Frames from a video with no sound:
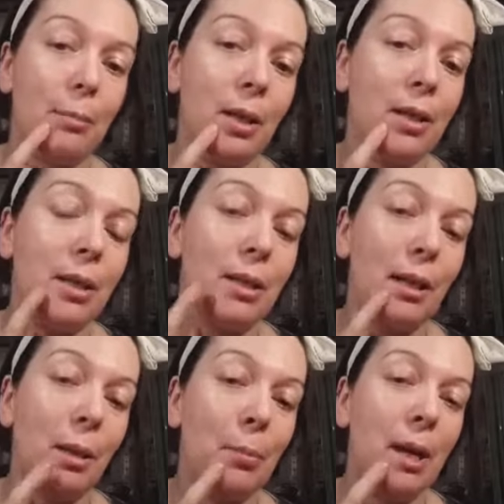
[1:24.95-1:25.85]
because it's
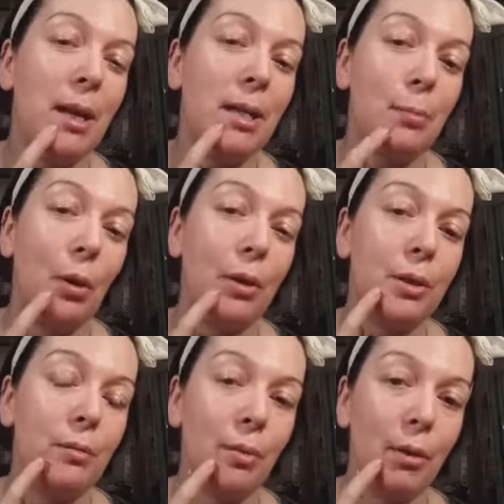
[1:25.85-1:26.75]
like a pea
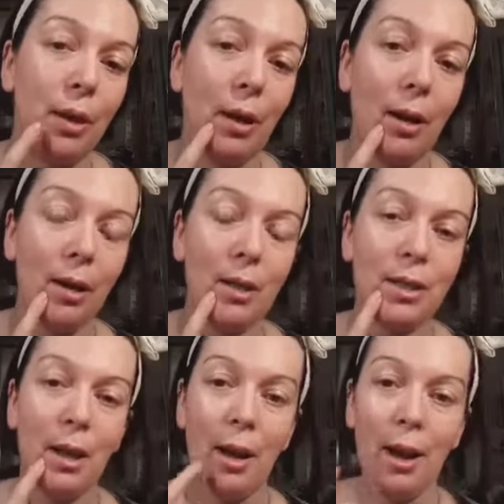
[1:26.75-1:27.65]
spot and very hard.